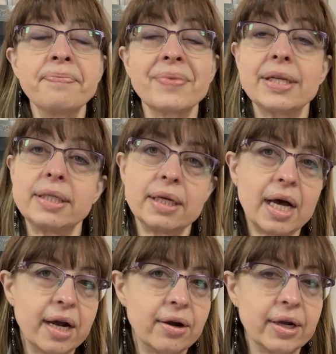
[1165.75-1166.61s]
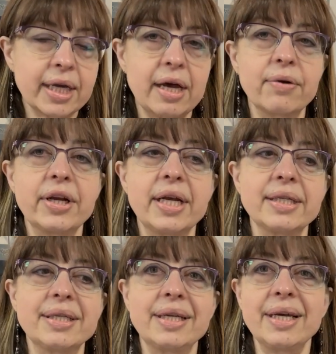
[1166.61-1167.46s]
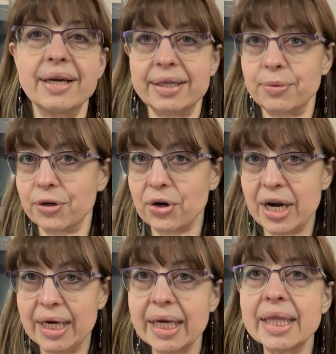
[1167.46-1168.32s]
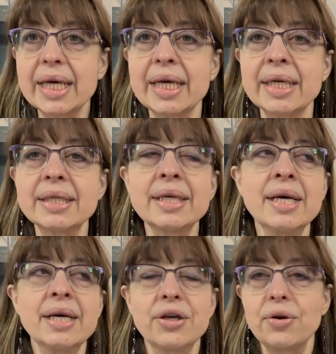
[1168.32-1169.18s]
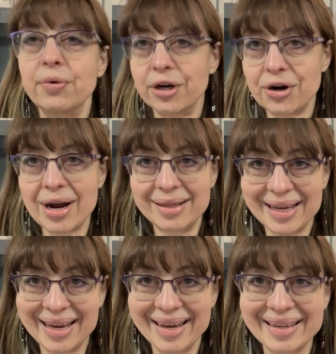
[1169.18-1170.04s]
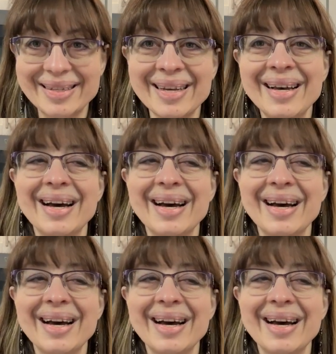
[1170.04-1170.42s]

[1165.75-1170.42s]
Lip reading: still higher in calorie density because we're grinding things. You don't want to grind things.